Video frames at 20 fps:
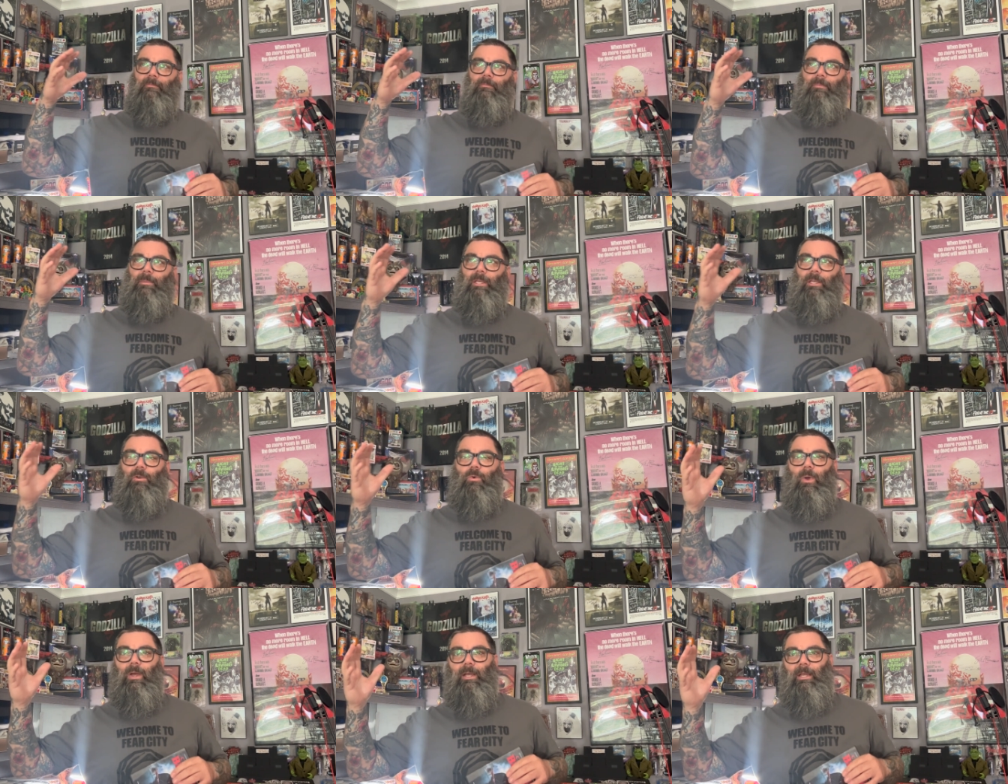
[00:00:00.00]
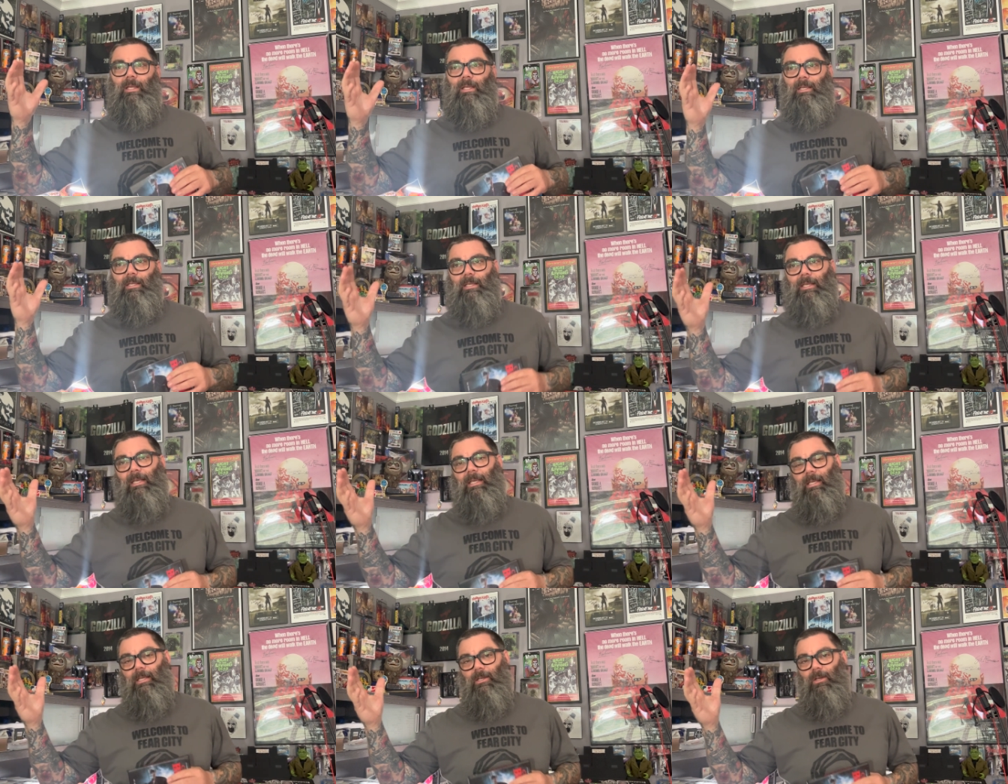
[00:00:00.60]
equating
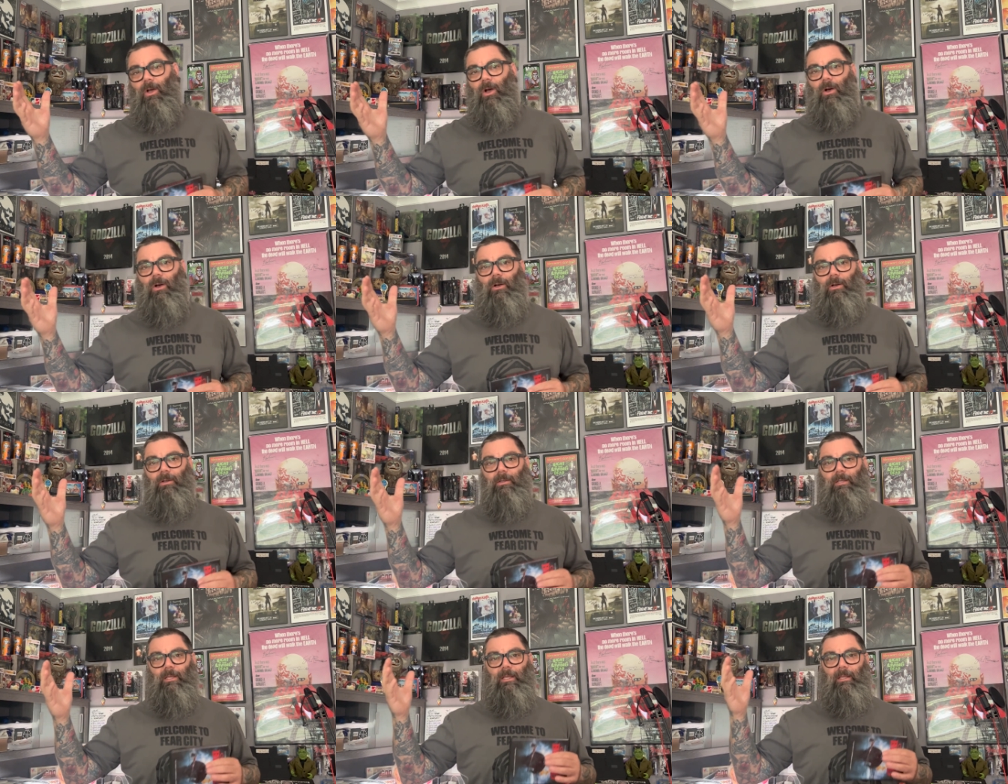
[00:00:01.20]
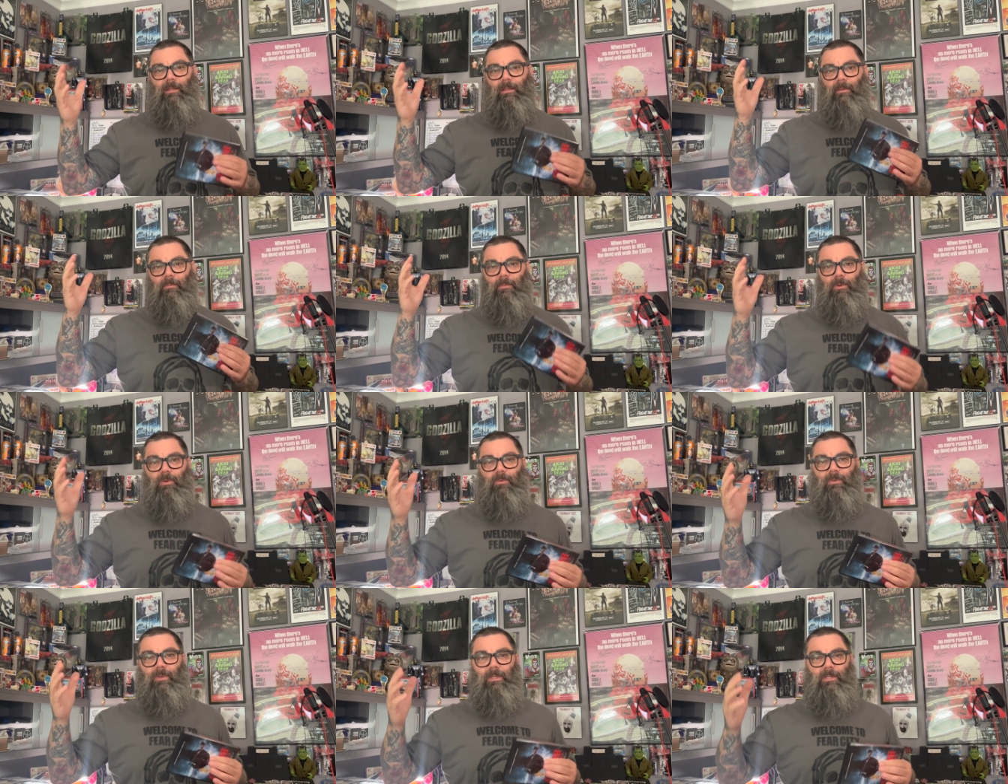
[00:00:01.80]
King Kong in the
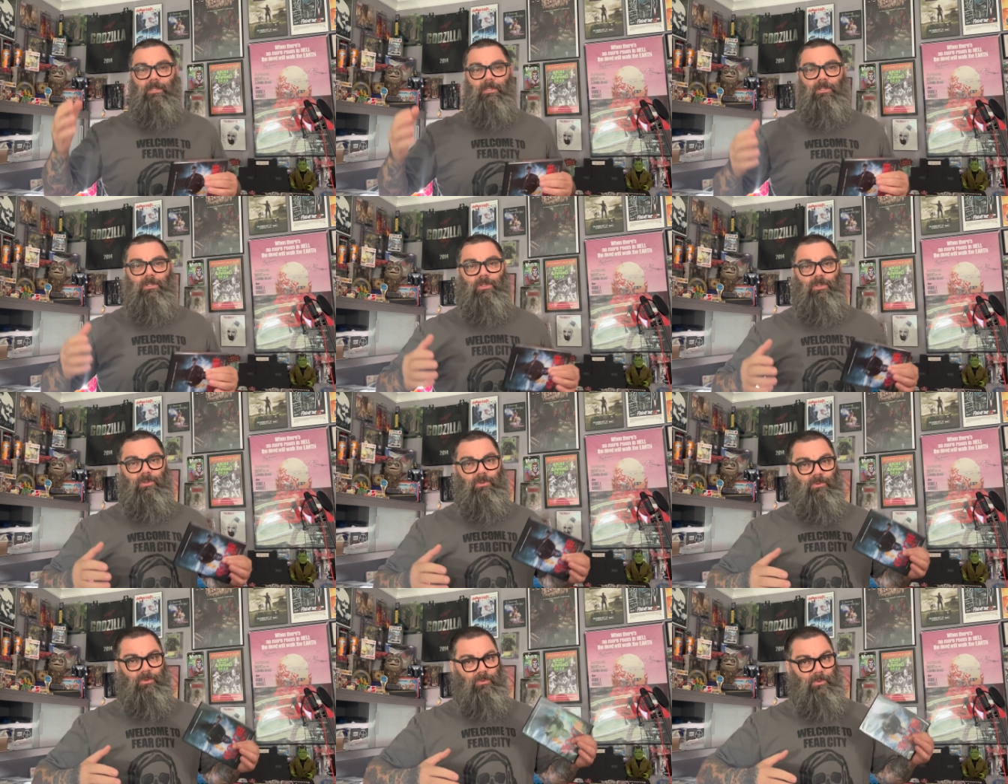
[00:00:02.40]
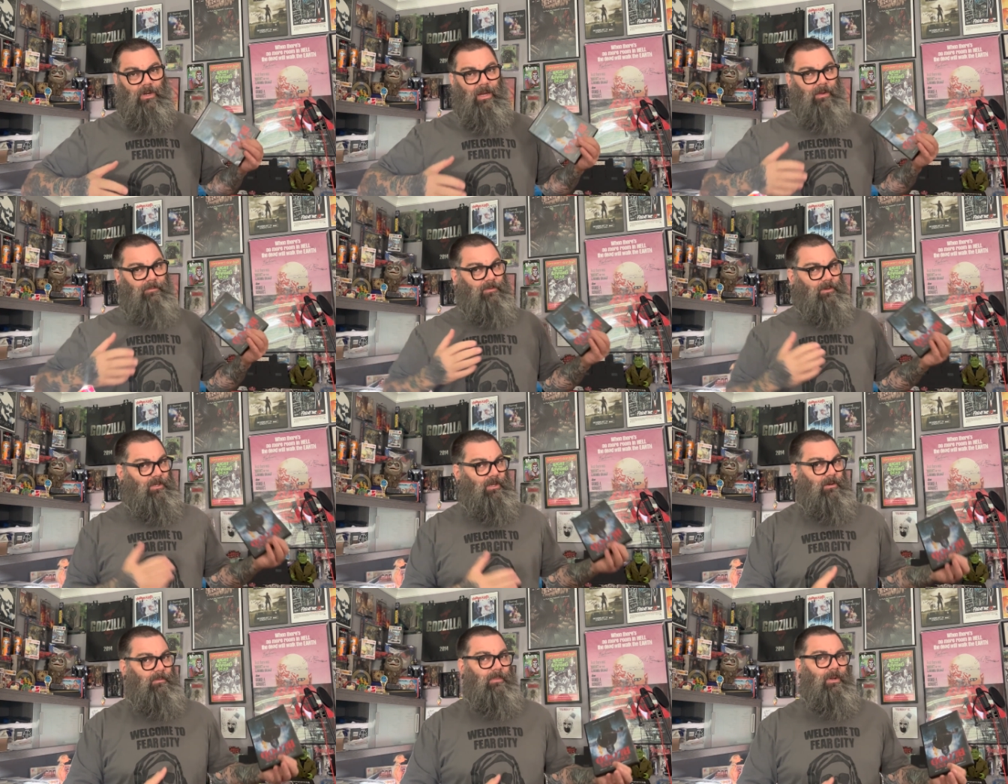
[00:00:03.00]
movies to an
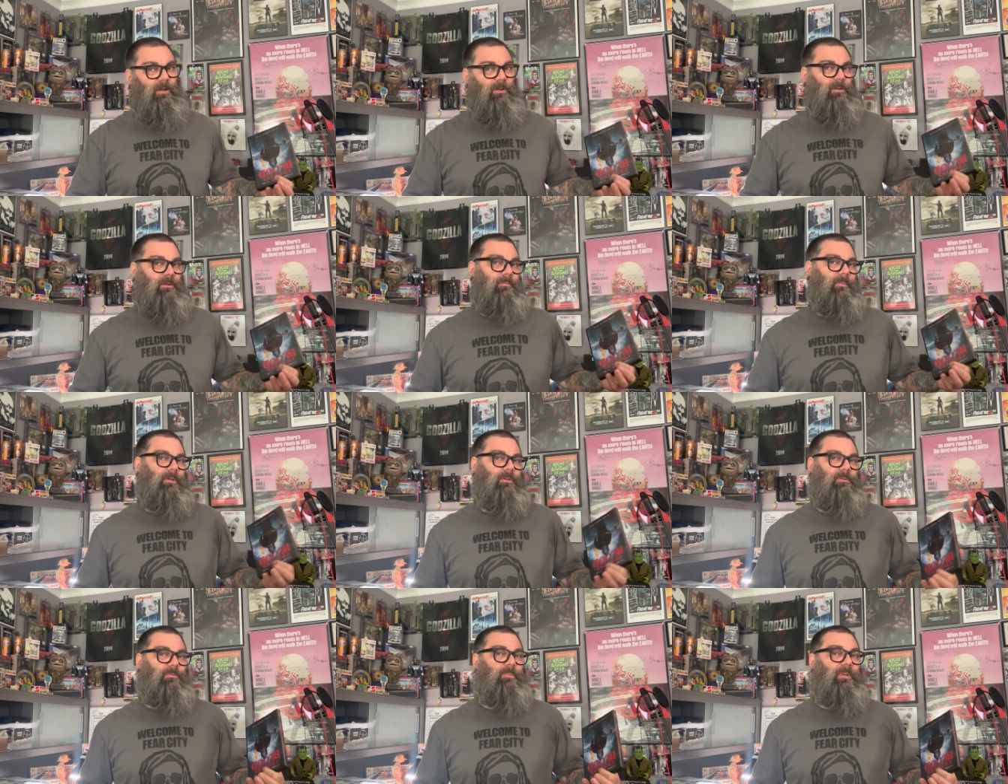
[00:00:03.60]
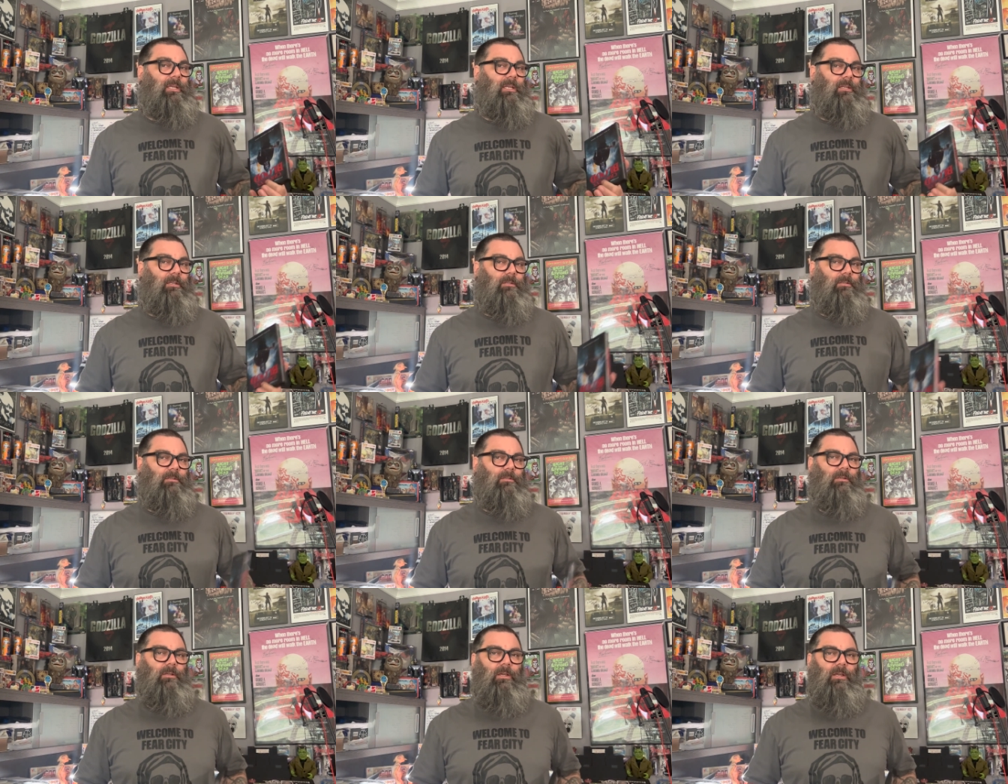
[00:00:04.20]
African-American male's
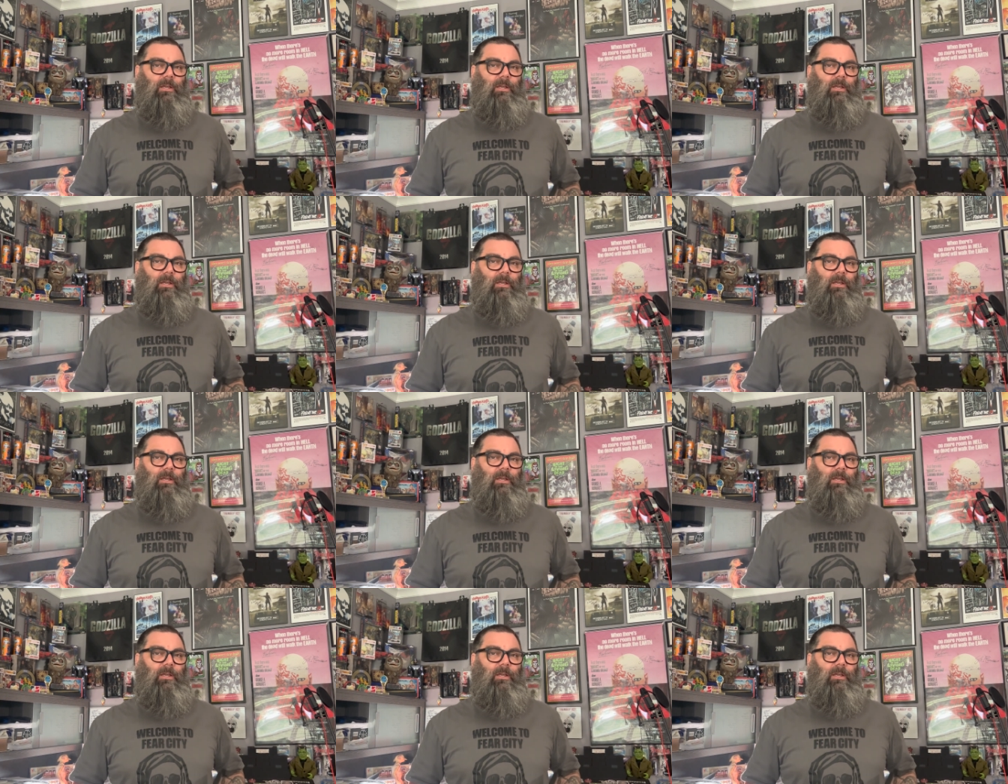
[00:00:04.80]
penis.